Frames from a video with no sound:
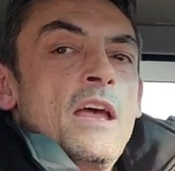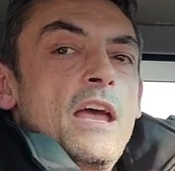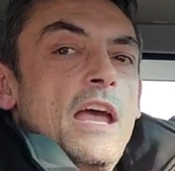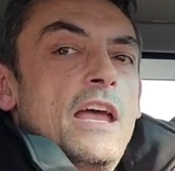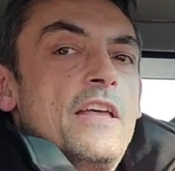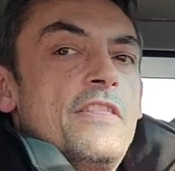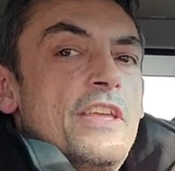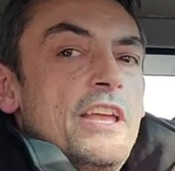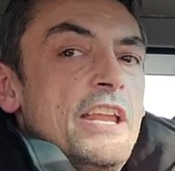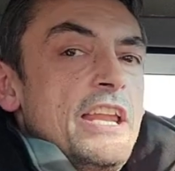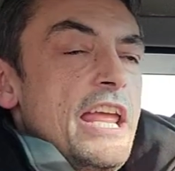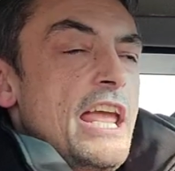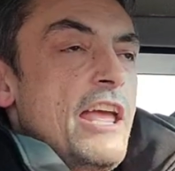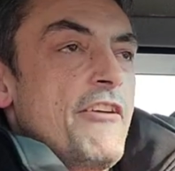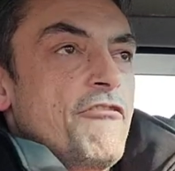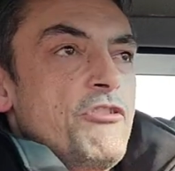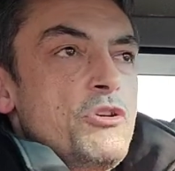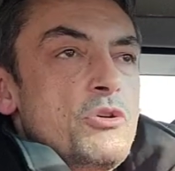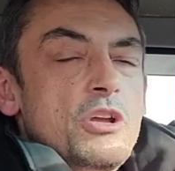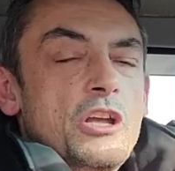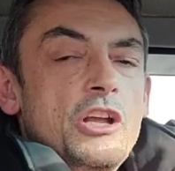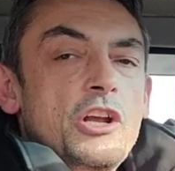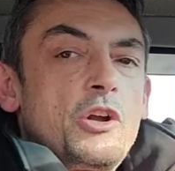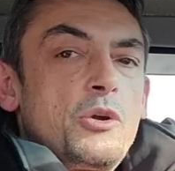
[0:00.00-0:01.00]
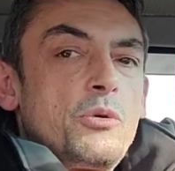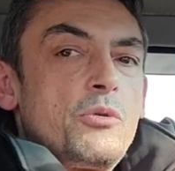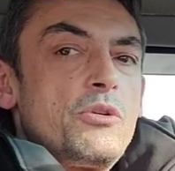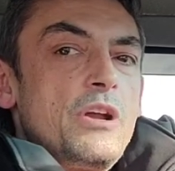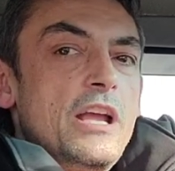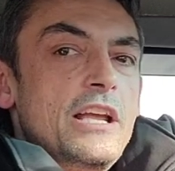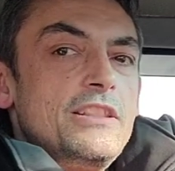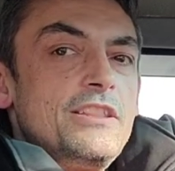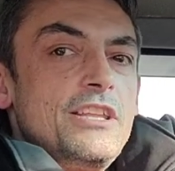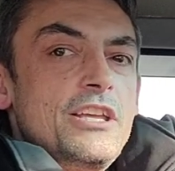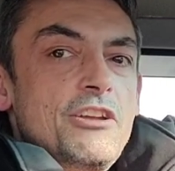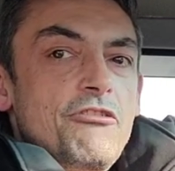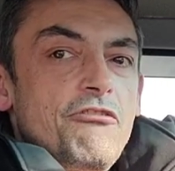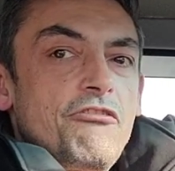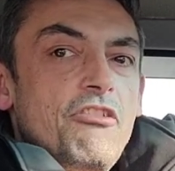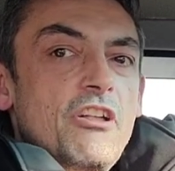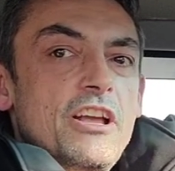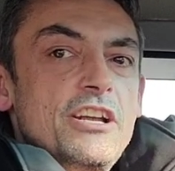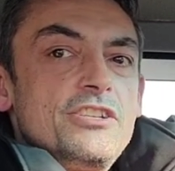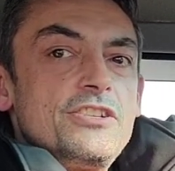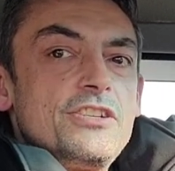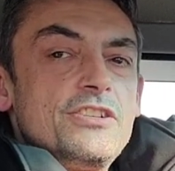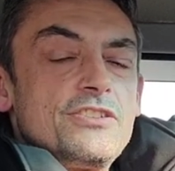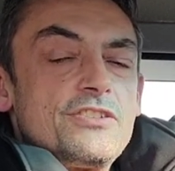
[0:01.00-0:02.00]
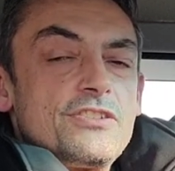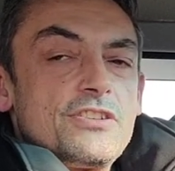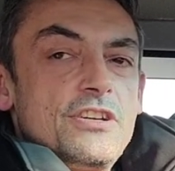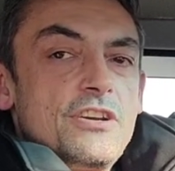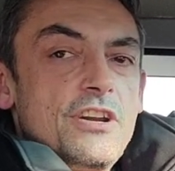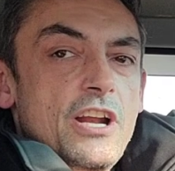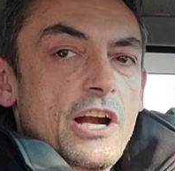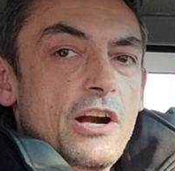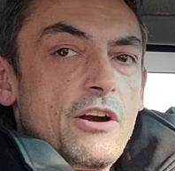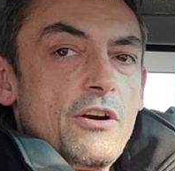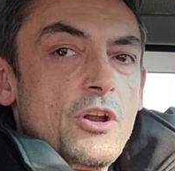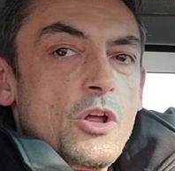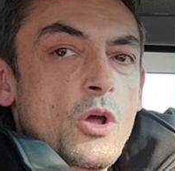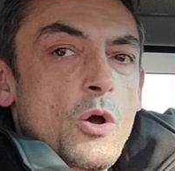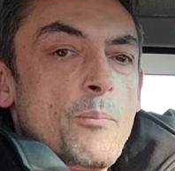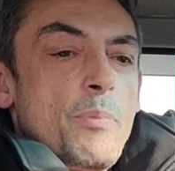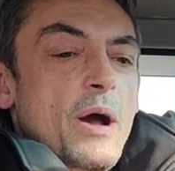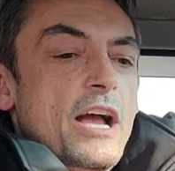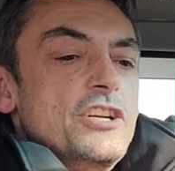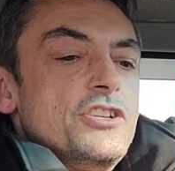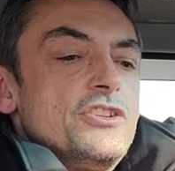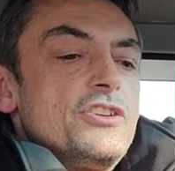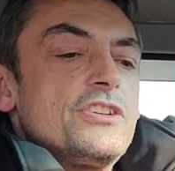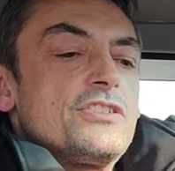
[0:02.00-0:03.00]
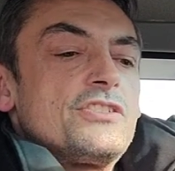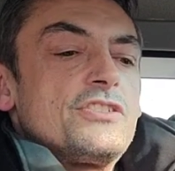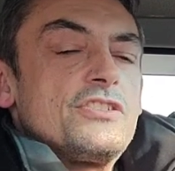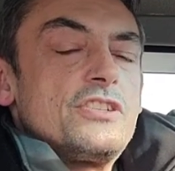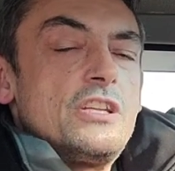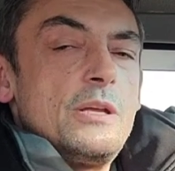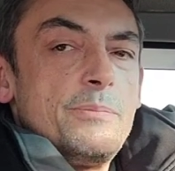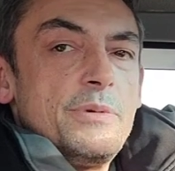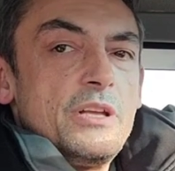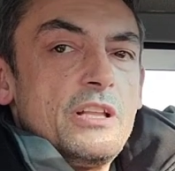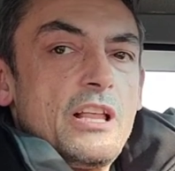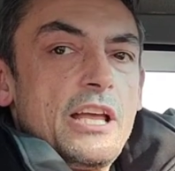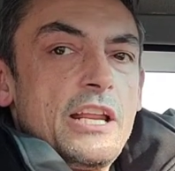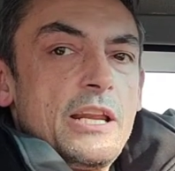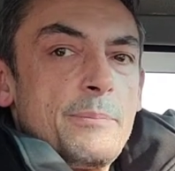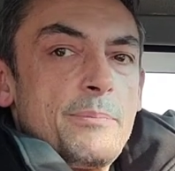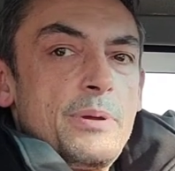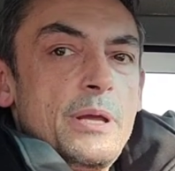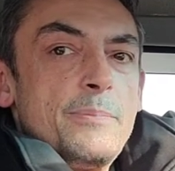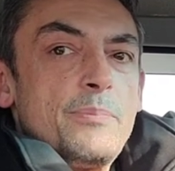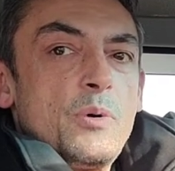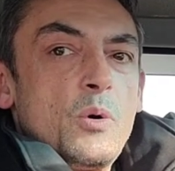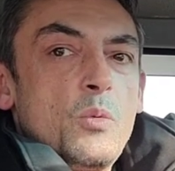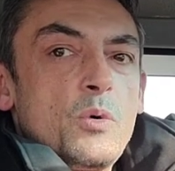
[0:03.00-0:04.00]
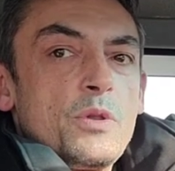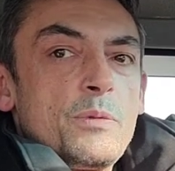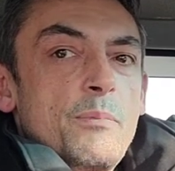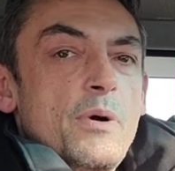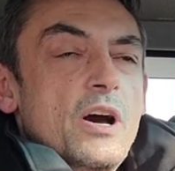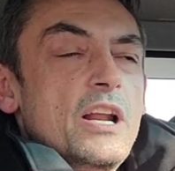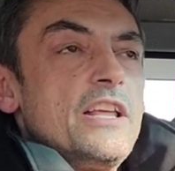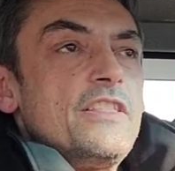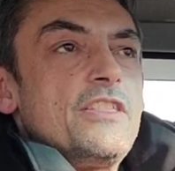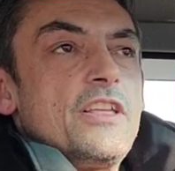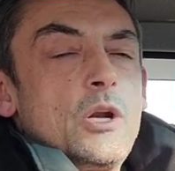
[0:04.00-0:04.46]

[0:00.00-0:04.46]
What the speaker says: And then if you can create the inflation scenario by just stimulating people with money,